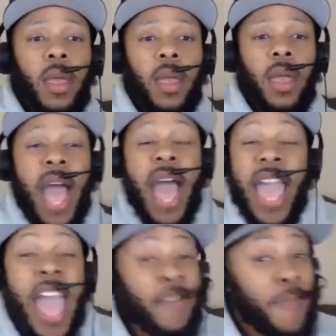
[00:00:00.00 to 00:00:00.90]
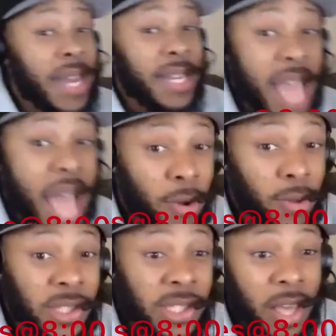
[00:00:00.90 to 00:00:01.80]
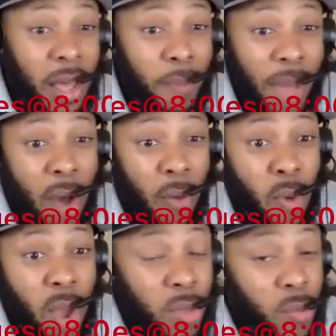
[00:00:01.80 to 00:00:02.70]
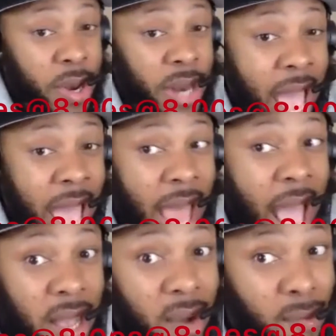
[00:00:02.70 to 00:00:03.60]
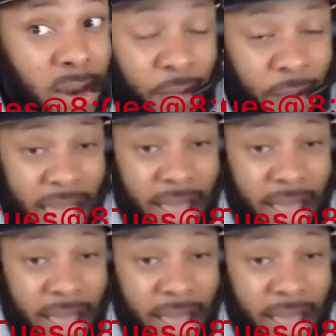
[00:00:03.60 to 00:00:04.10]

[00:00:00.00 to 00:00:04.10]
I have my doubts about whether or not I could win a fight.